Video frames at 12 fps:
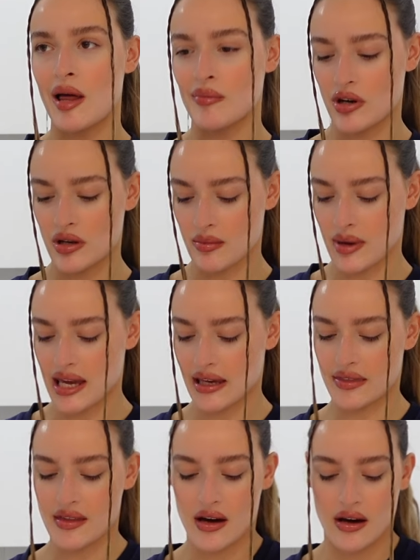I'm gonna
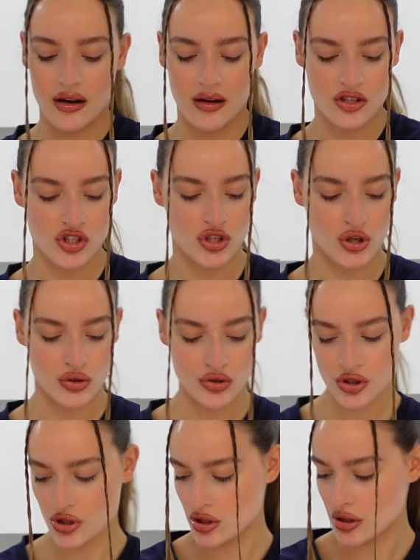make the
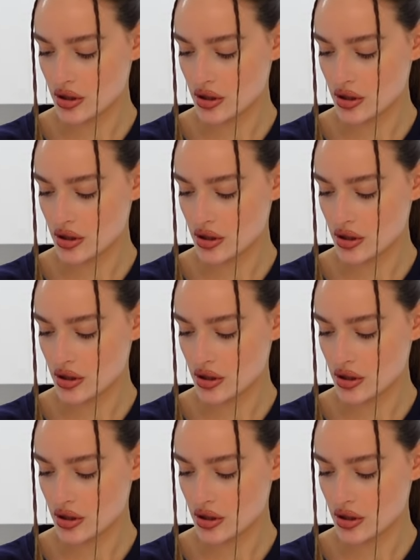sauce.